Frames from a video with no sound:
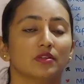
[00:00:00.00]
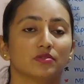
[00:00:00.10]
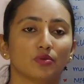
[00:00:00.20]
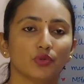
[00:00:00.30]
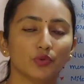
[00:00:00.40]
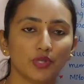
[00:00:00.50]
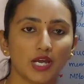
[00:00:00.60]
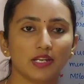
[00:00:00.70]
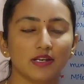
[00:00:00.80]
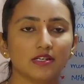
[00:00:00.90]
So the
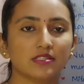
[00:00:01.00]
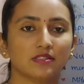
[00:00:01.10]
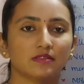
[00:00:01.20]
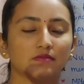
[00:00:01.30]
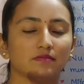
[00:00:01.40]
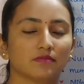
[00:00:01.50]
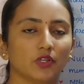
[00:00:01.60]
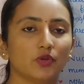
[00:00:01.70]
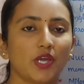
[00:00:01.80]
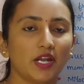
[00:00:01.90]

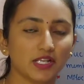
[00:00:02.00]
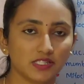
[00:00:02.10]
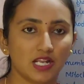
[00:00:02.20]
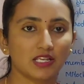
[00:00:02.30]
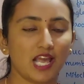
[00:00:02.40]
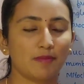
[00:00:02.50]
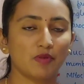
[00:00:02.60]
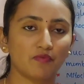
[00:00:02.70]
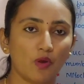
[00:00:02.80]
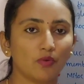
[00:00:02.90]
eukaryotic cell can be
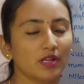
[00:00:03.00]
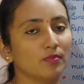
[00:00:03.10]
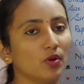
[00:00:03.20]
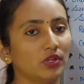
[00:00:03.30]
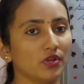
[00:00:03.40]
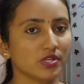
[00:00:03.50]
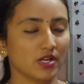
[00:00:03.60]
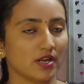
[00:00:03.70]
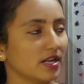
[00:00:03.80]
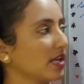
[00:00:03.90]
found in both
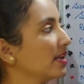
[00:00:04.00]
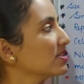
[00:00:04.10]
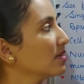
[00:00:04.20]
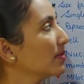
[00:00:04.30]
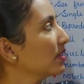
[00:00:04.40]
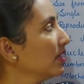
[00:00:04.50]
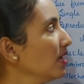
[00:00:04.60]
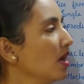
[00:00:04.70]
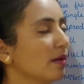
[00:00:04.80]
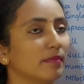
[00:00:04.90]
unicellular organism and
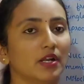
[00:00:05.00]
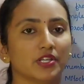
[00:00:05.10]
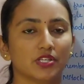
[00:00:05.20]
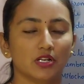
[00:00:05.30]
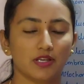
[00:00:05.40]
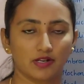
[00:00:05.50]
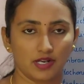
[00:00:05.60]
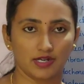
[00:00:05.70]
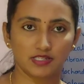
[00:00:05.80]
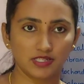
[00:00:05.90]
the multicellular.
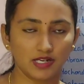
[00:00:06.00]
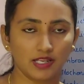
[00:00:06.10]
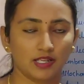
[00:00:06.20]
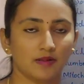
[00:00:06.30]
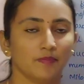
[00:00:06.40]
Understanding?